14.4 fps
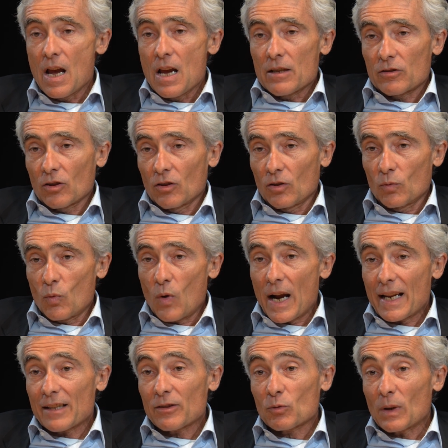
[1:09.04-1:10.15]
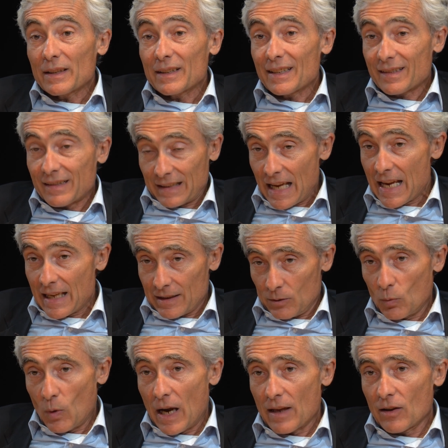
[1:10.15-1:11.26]
So one has to understand
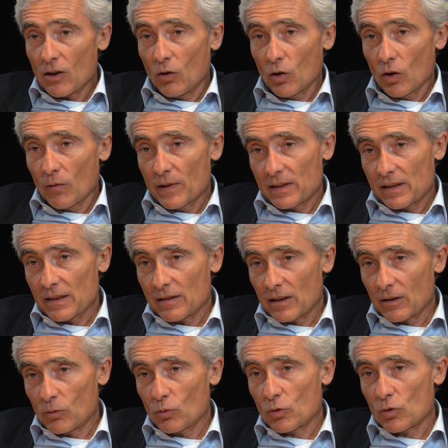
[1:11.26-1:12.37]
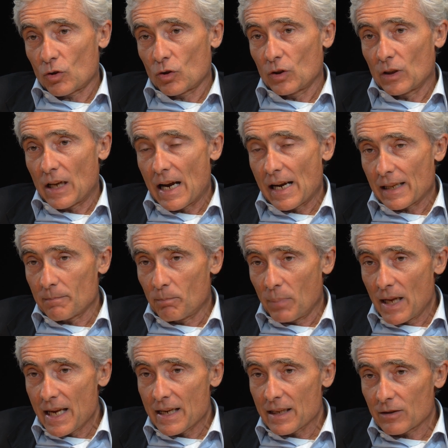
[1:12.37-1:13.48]
why all of these institutions are in
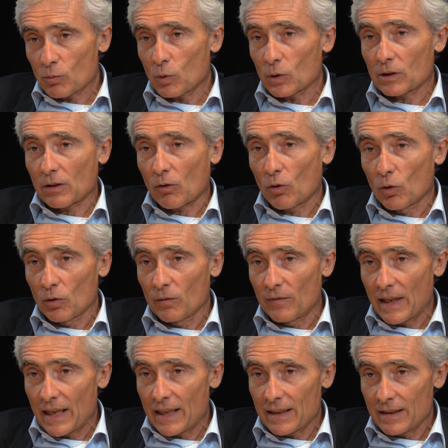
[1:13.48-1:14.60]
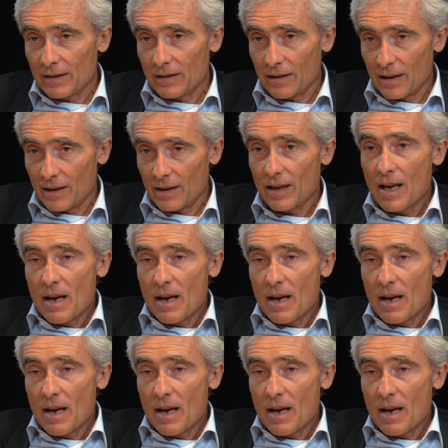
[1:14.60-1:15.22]
place, what role they